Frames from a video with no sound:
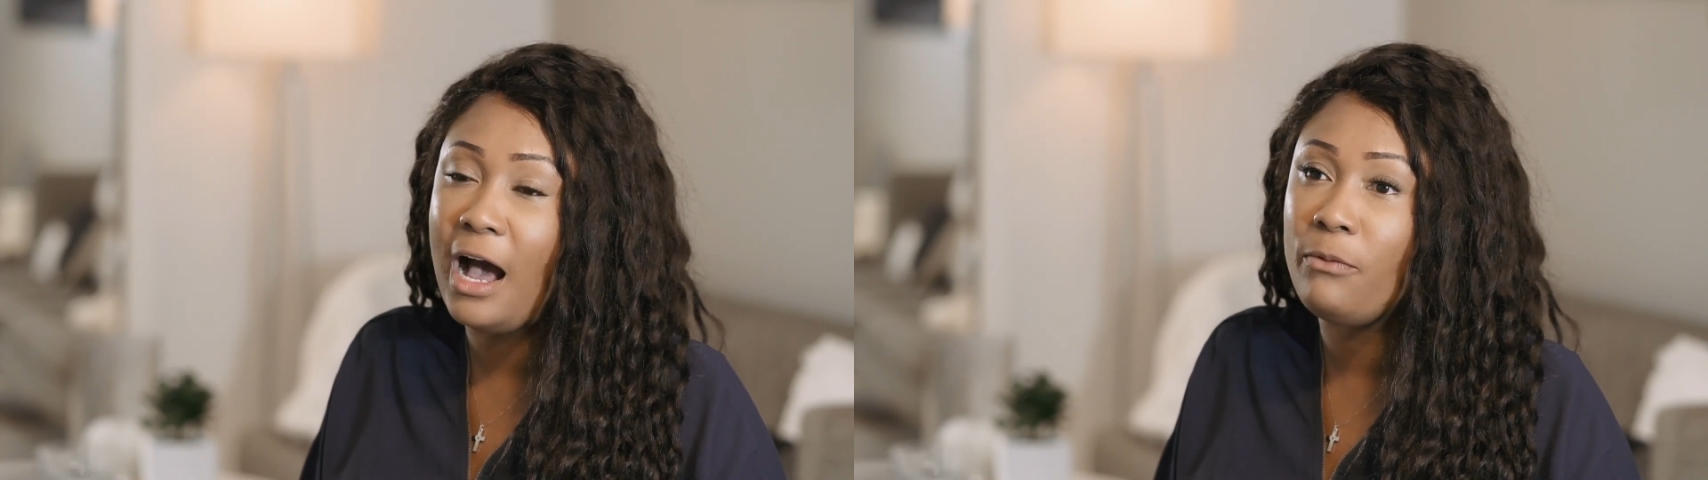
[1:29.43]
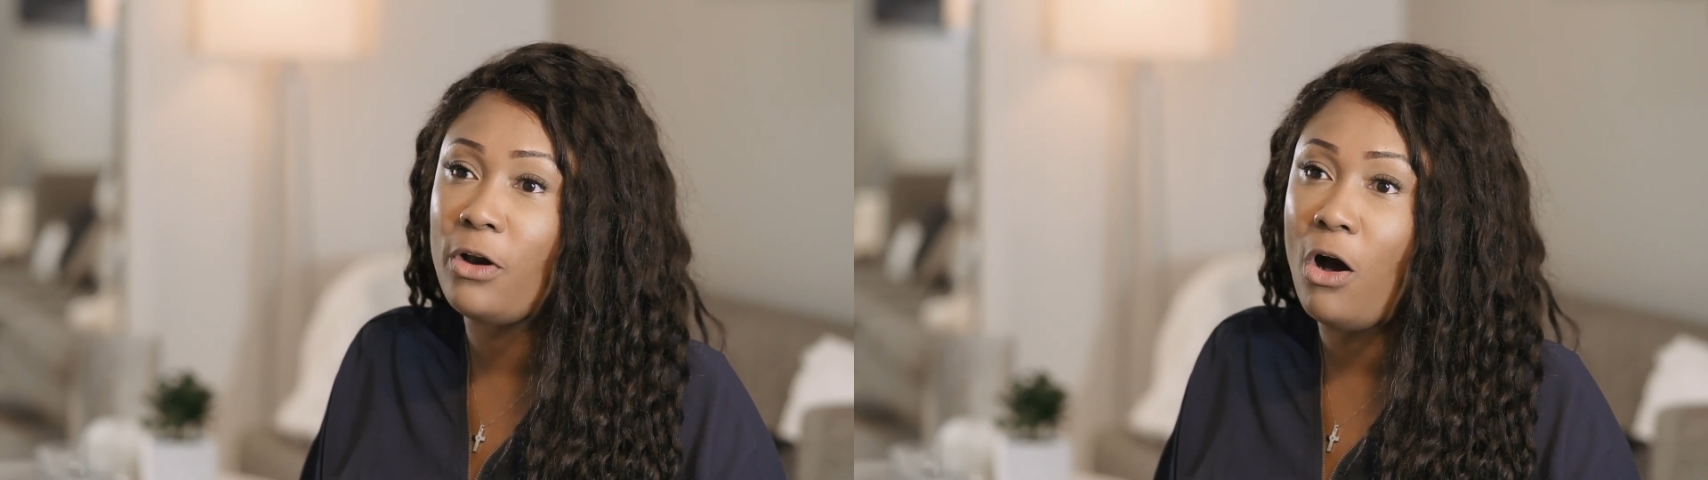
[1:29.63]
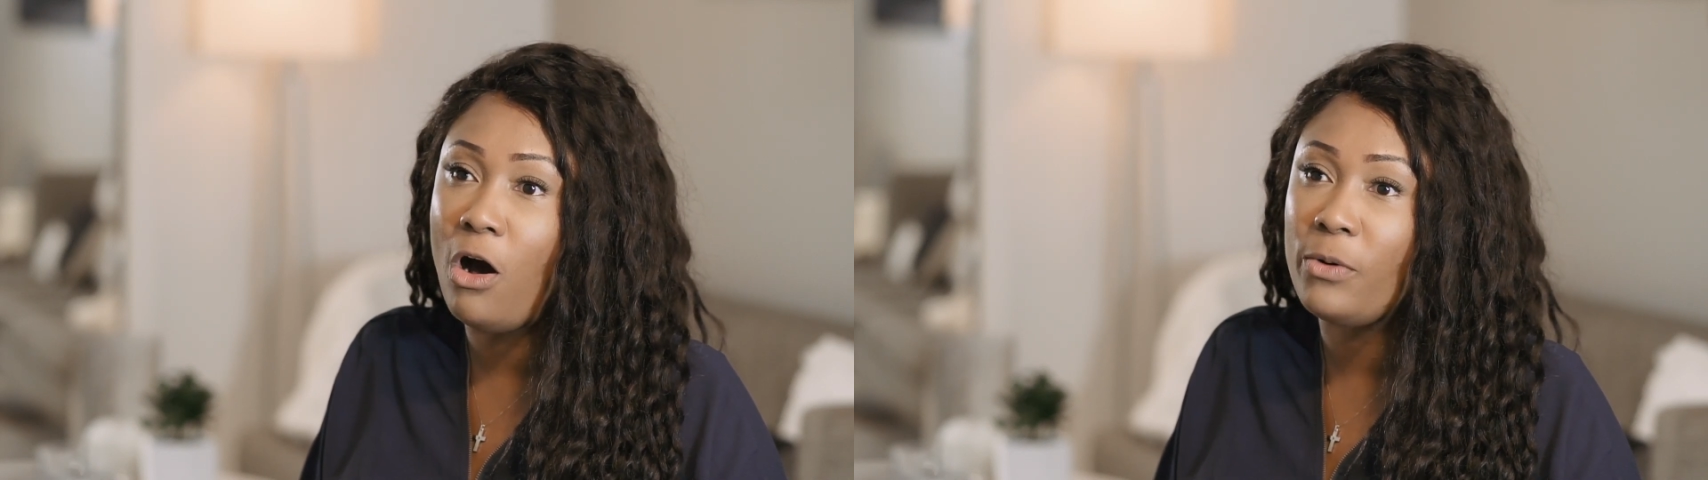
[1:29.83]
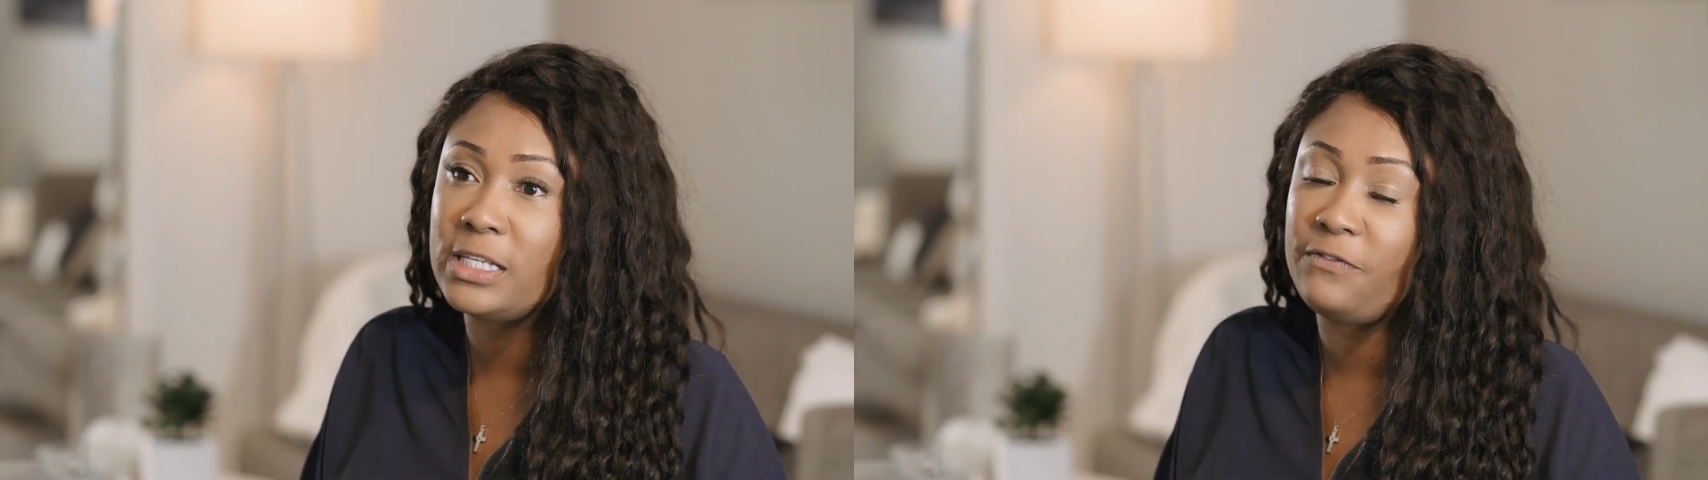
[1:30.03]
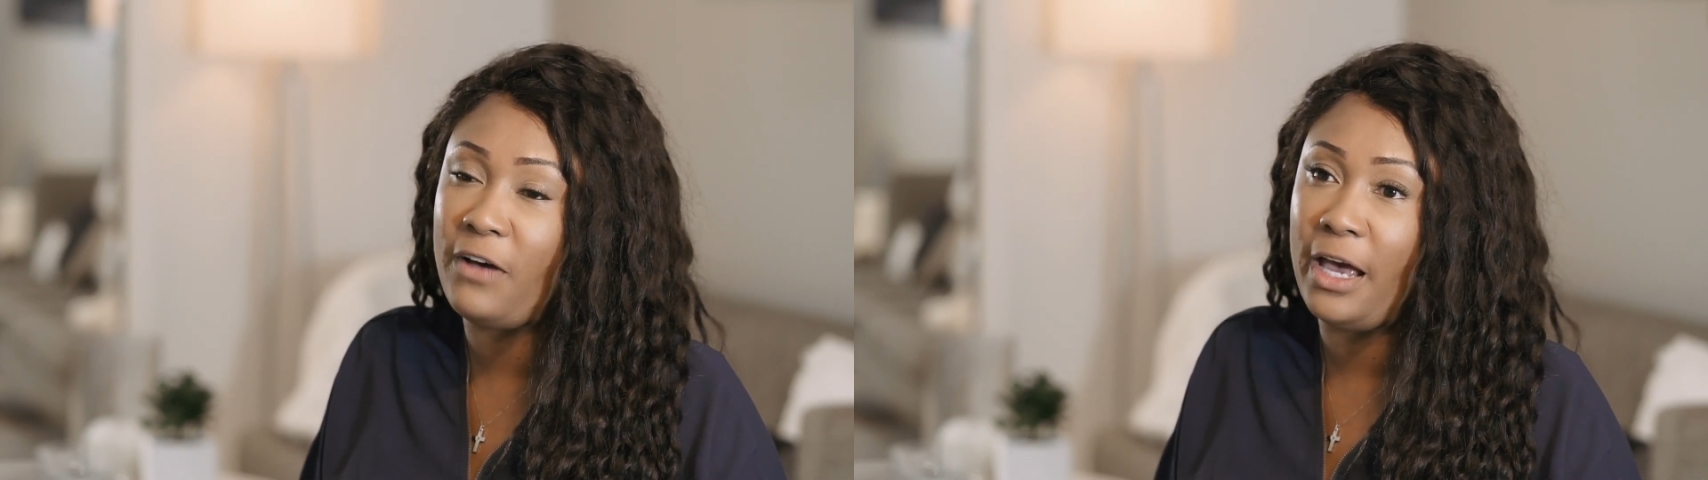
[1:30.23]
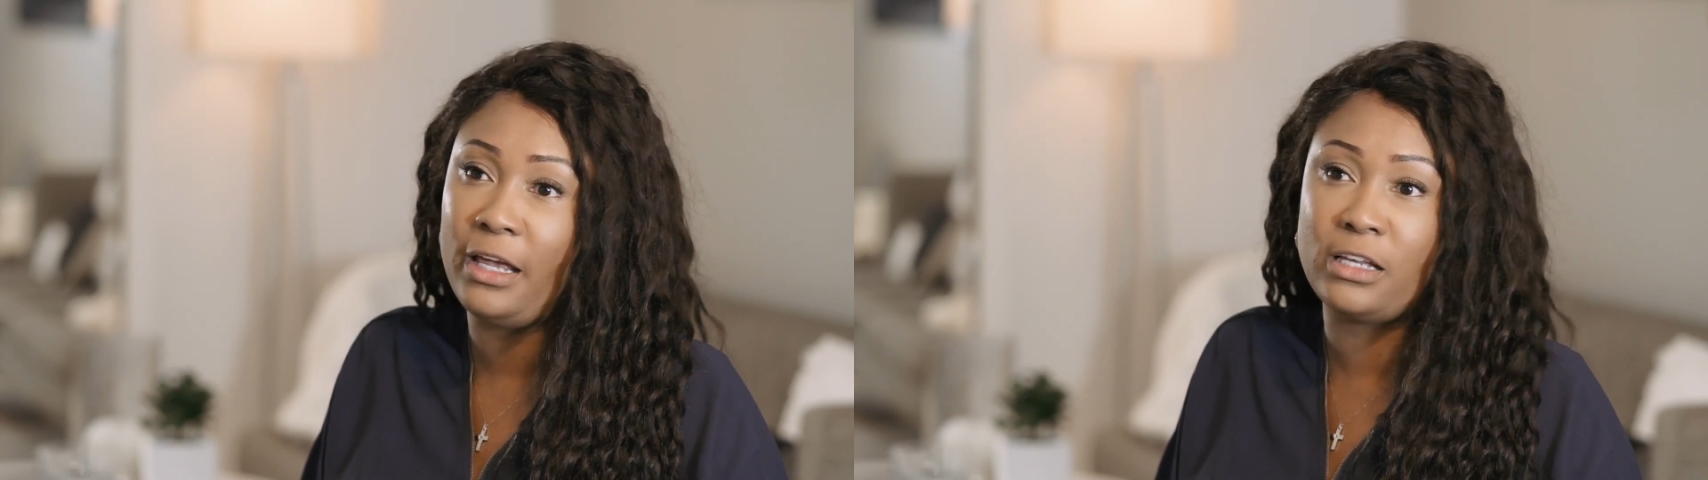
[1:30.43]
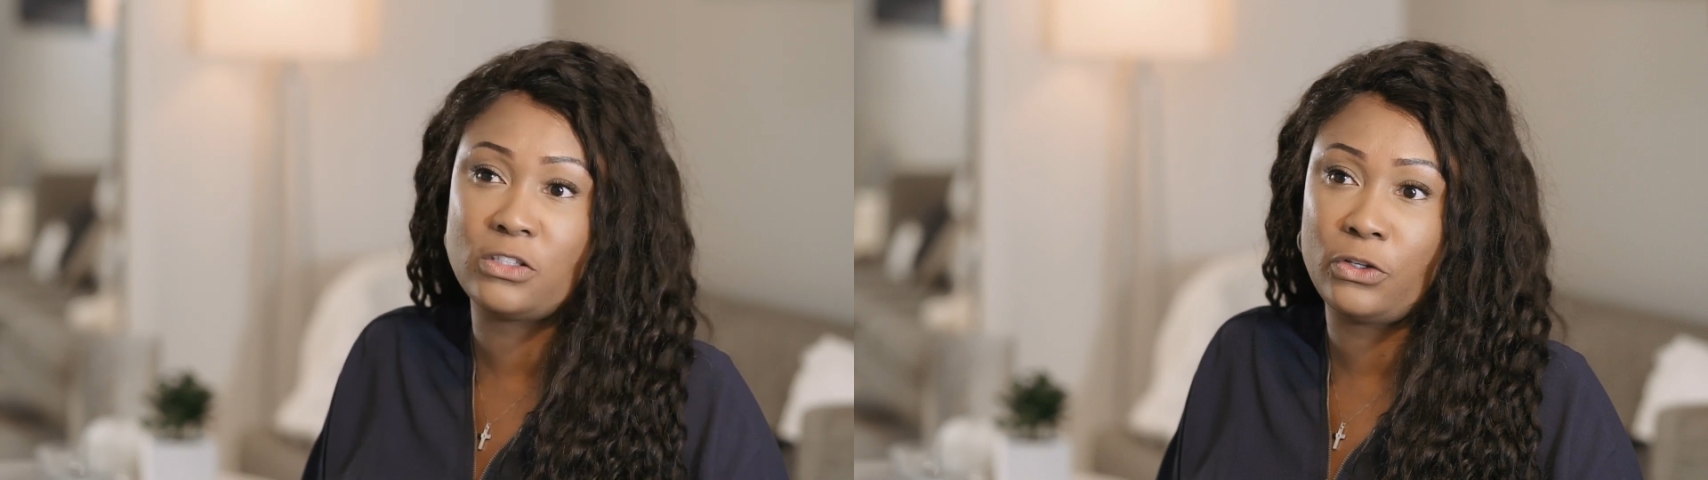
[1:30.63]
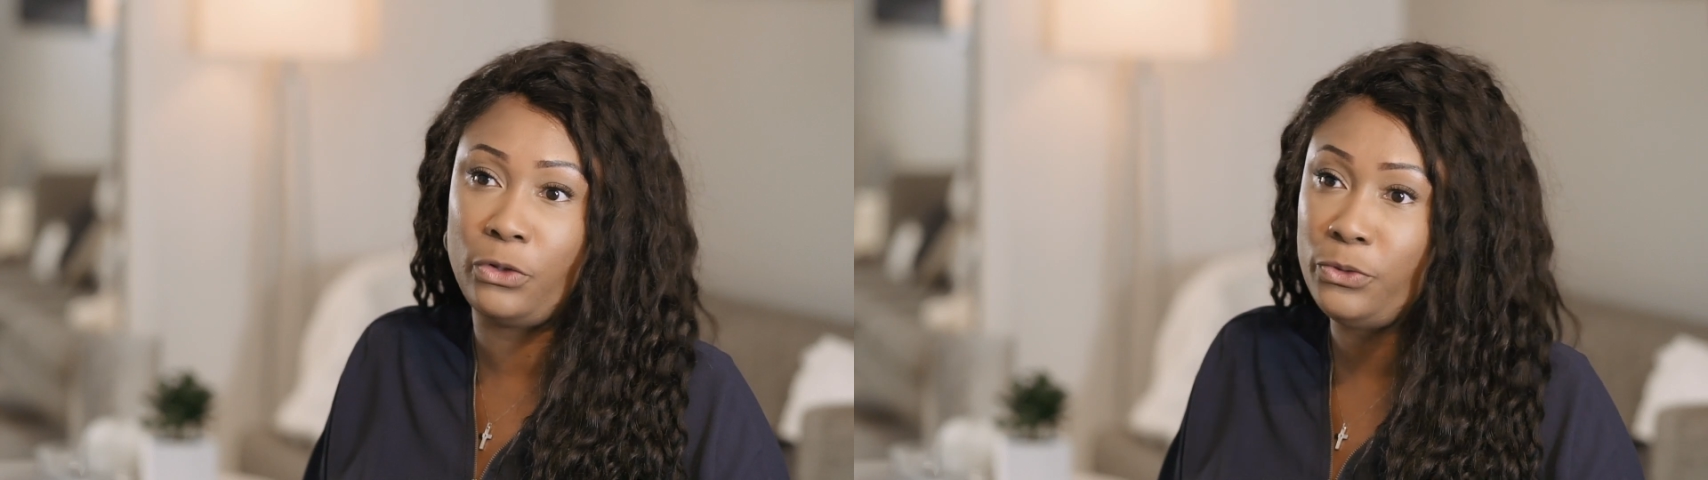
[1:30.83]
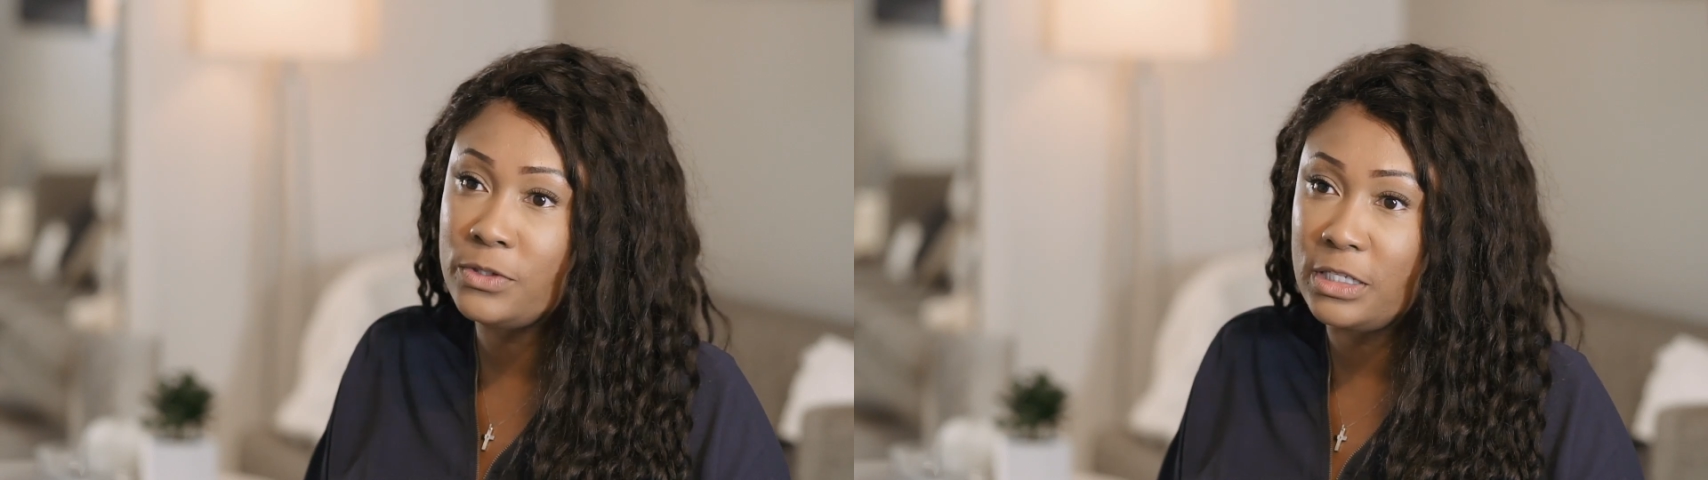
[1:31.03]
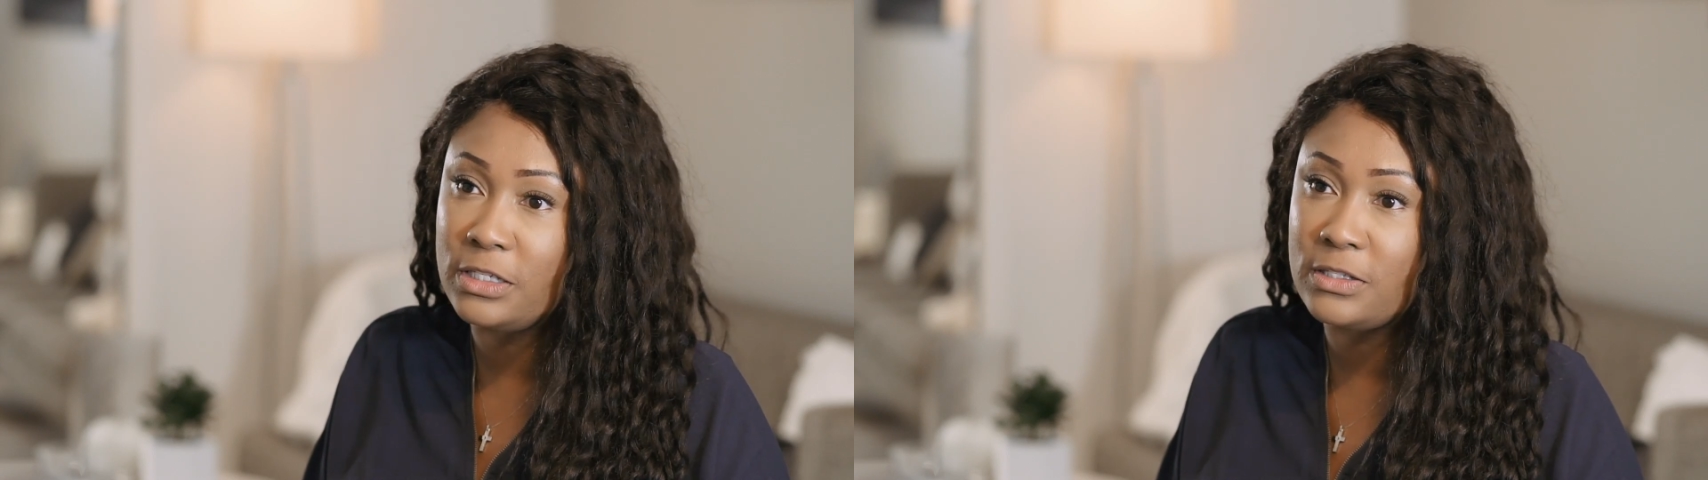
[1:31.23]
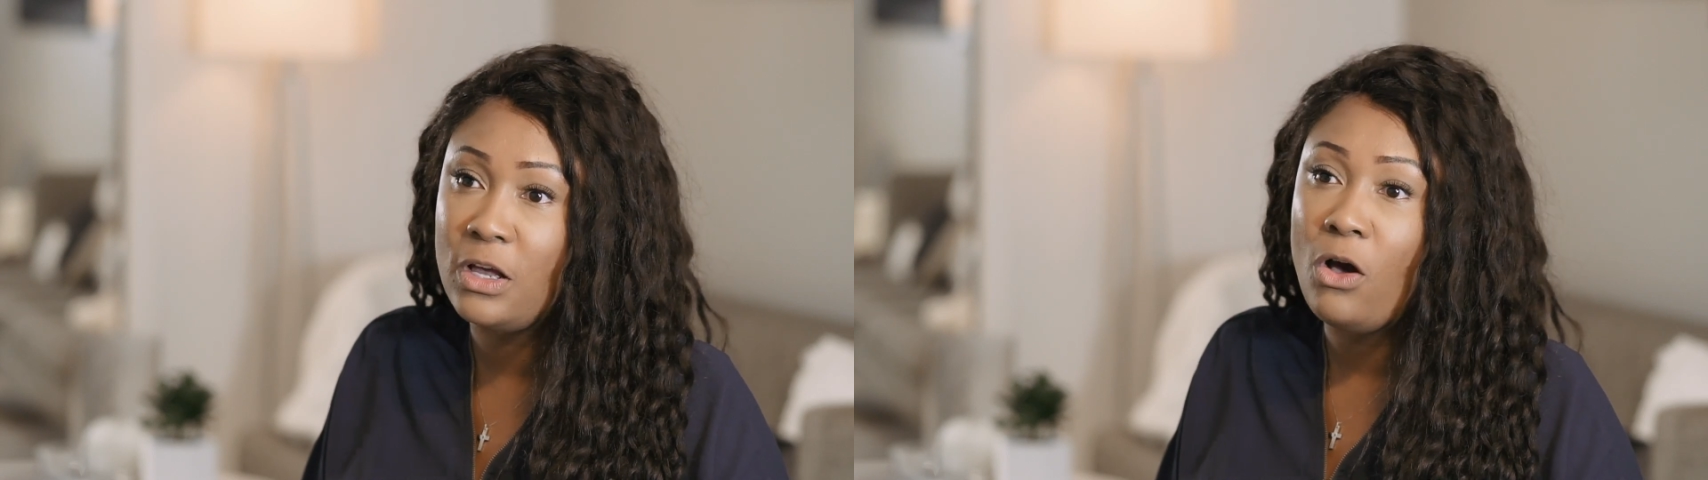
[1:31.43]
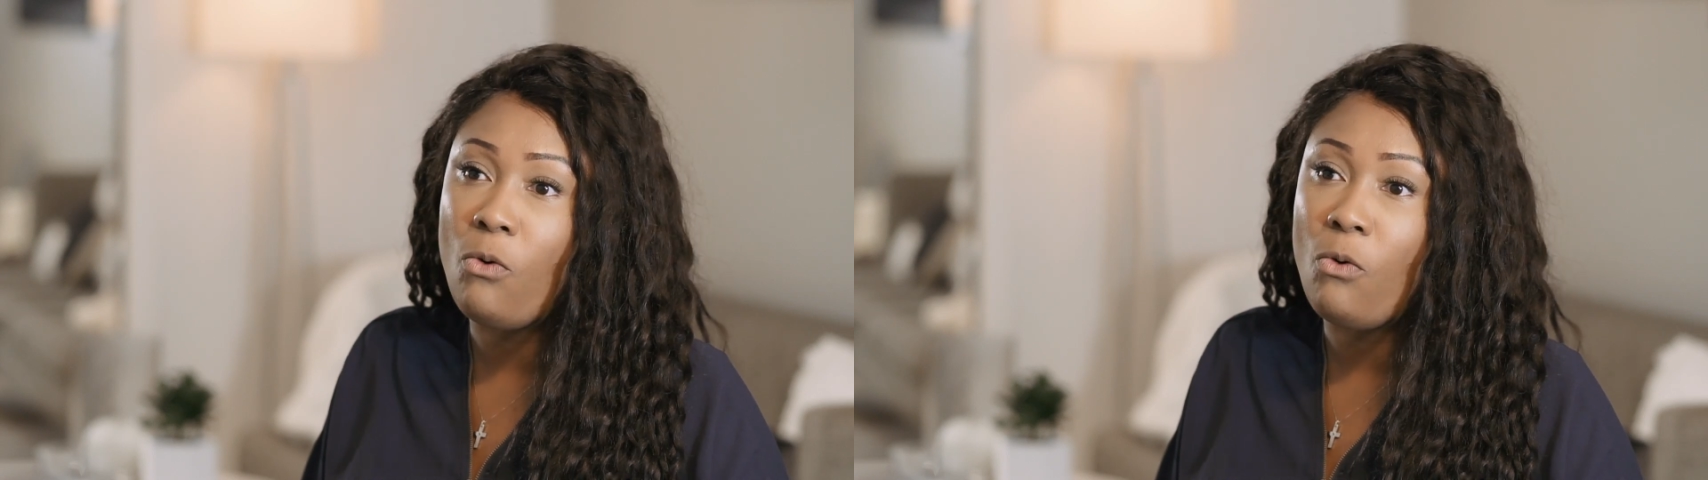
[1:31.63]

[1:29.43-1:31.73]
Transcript: I would always find excuses